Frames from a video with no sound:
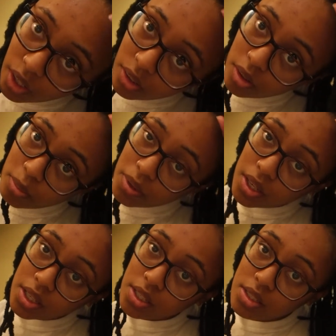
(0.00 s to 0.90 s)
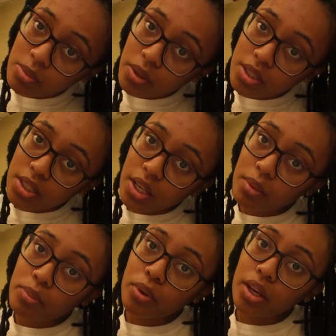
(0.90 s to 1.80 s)
a little piece where it's
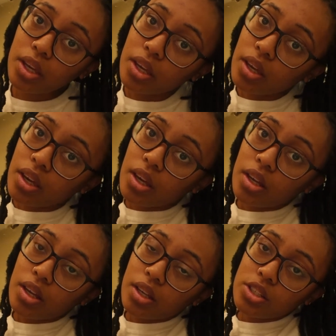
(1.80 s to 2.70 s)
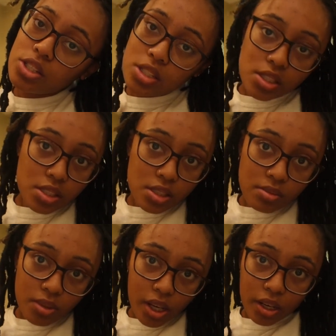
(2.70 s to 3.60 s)
like pointy, just
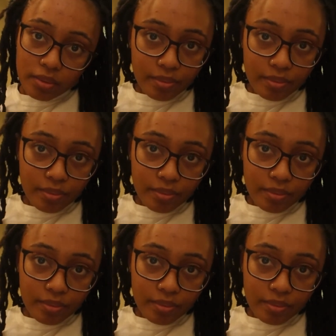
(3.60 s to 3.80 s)
cut it.